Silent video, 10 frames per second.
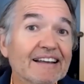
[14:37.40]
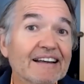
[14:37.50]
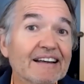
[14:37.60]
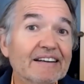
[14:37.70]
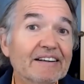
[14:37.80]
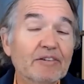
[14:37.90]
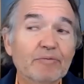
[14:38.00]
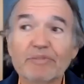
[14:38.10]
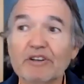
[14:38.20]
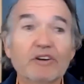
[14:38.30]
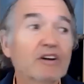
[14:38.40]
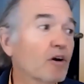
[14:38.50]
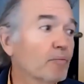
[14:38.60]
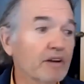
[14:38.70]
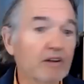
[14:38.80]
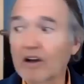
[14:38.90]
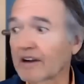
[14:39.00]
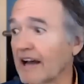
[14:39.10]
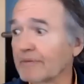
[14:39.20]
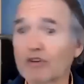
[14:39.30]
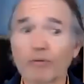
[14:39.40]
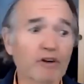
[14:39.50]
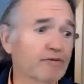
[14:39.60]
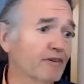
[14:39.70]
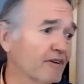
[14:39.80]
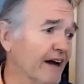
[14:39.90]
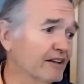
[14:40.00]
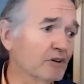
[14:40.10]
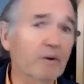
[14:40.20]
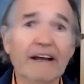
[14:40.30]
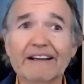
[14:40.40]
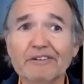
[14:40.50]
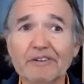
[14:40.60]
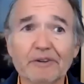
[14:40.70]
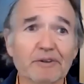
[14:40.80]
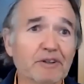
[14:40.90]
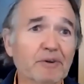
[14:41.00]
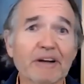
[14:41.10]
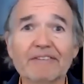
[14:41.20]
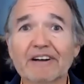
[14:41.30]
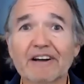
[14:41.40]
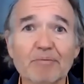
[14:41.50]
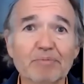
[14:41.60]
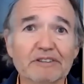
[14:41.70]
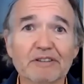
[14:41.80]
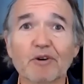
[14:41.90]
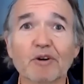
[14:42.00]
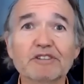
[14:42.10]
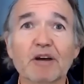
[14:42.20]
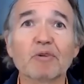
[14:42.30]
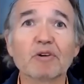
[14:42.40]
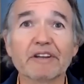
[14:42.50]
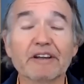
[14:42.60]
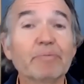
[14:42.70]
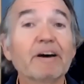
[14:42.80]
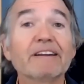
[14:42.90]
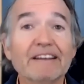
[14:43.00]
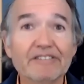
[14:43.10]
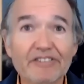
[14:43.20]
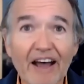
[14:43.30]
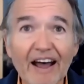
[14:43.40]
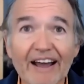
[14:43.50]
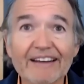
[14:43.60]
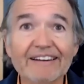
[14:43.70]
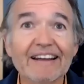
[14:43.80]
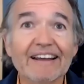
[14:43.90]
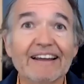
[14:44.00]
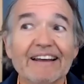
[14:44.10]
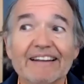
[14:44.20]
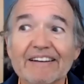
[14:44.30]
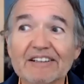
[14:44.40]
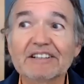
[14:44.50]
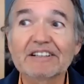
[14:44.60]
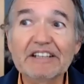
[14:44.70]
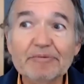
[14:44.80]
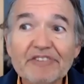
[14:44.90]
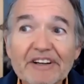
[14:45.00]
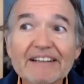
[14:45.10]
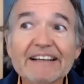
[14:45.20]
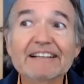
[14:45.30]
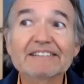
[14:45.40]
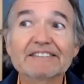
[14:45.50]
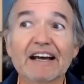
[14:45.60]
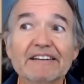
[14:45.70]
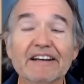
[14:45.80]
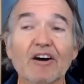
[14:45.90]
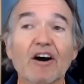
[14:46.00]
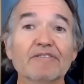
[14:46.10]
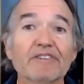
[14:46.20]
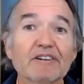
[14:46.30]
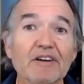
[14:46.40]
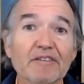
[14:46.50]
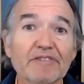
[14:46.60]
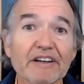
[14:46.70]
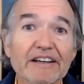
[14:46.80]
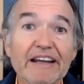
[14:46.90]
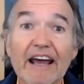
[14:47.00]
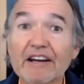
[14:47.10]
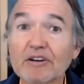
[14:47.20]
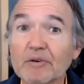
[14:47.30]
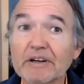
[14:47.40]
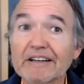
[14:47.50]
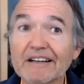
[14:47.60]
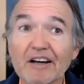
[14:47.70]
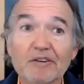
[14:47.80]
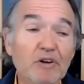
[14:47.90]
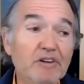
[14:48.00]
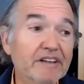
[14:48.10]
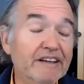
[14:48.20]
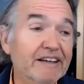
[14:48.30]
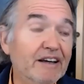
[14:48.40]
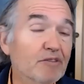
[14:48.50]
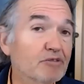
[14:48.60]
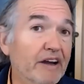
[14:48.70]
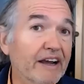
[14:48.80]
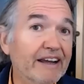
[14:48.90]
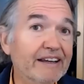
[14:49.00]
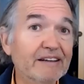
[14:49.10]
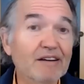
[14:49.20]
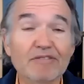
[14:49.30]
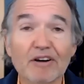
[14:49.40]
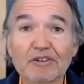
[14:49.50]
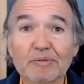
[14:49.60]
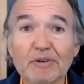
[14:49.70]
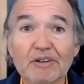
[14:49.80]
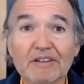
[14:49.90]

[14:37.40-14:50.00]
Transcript: you, can go, but look, I'm so beautiful. I look what I can do. Look what I've accomplished. Of course, I'm worthy. But inside, there's a deep feeling inside there, often of feeling inadequate, unworthy, afraid, vulnerable